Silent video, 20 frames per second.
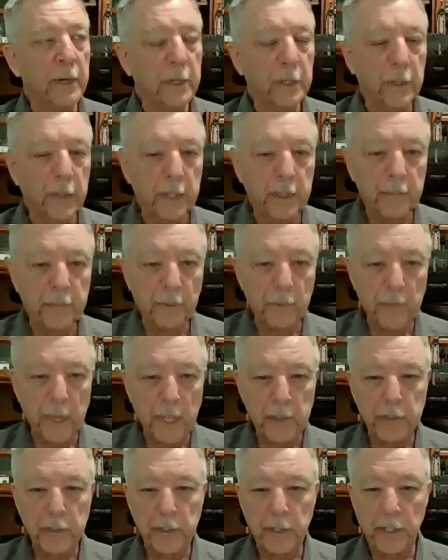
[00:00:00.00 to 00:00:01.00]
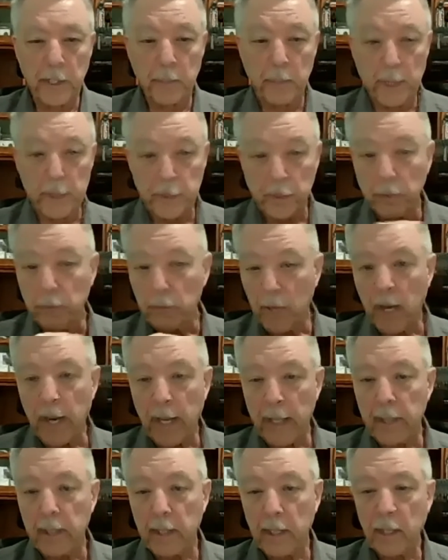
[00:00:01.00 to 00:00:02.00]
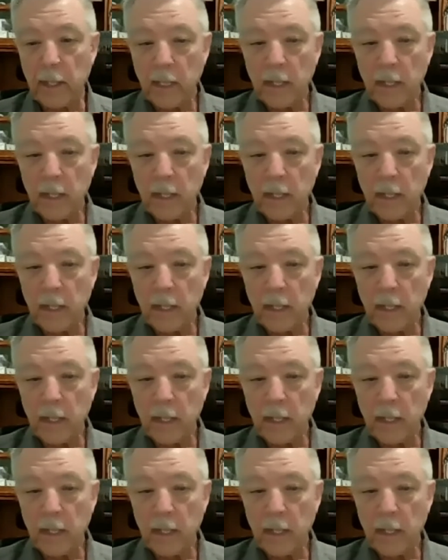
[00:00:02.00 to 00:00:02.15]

very good information in it. But you're right.